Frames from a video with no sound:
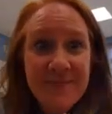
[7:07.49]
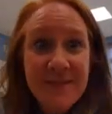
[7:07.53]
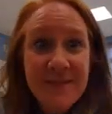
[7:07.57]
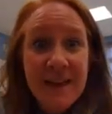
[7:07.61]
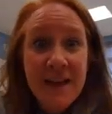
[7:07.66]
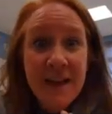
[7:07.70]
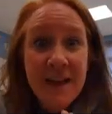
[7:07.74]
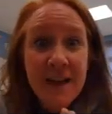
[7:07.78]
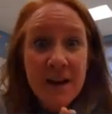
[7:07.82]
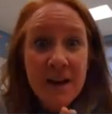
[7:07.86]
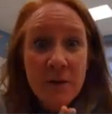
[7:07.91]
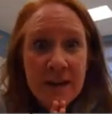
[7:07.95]

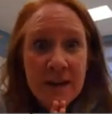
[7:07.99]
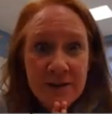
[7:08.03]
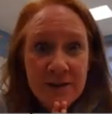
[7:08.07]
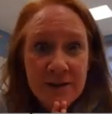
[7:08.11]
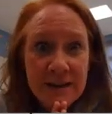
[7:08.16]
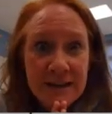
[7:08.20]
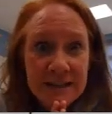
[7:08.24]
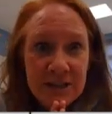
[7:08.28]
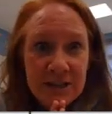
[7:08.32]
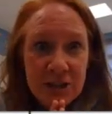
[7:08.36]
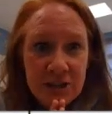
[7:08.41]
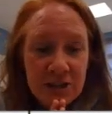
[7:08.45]
Okay, so
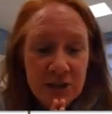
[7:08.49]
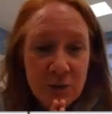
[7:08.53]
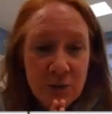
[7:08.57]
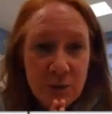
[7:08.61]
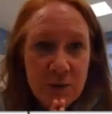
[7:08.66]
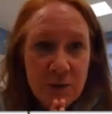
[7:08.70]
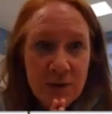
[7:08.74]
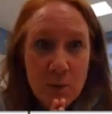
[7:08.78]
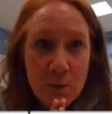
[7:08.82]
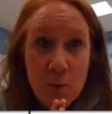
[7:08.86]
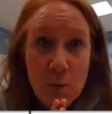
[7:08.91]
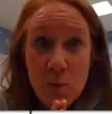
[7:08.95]
that's just a
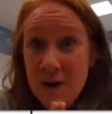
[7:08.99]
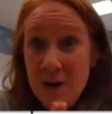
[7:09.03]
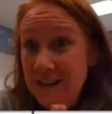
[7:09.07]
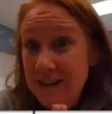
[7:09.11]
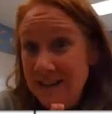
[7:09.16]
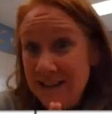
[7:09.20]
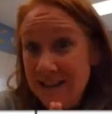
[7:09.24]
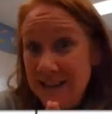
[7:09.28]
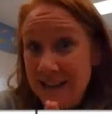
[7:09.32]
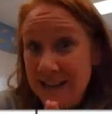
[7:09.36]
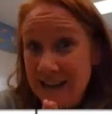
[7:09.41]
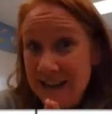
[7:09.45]
quick
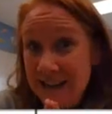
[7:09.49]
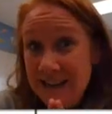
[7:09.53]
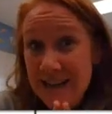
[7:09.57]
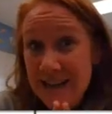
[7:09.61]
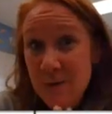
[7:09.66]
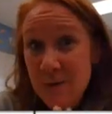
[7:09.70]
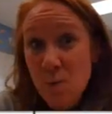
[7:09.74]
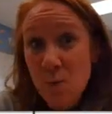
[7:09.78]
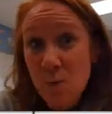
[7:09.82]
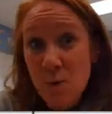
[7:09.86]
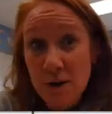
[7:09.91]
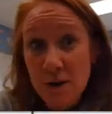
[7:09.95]
1 sine
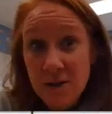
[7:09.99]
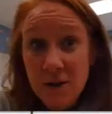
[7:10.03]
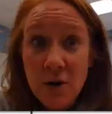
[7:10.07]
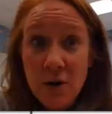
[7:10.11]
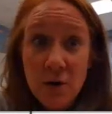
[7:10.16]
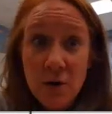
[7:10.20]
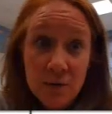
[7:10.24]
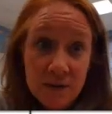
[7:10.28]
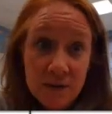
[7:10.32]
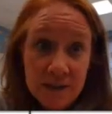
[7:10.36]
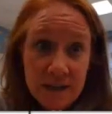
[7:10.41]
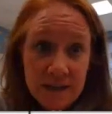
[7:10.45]
and 1
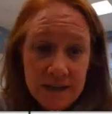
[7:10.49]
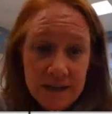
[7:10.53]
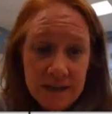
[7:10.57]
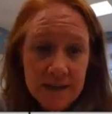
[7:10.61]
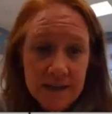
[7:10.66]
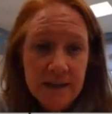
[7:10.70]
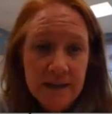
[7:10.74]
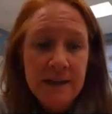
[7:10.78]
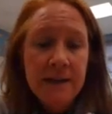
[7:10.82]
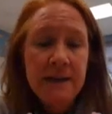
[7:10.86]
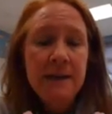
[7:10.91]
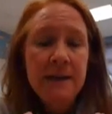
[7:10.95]

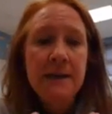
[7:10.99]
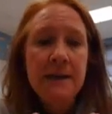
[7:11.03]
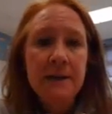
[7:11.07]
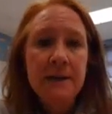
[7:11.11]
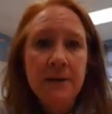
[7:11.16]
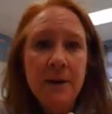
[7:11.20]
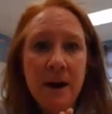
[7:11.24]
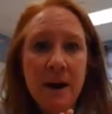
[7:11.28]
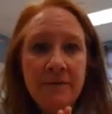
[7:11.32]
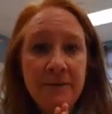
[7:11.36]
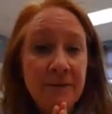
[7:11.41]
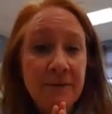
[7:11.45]
cosine
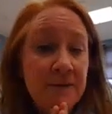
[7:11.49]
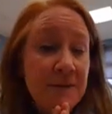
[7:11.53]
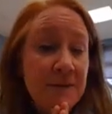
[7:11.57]
graph.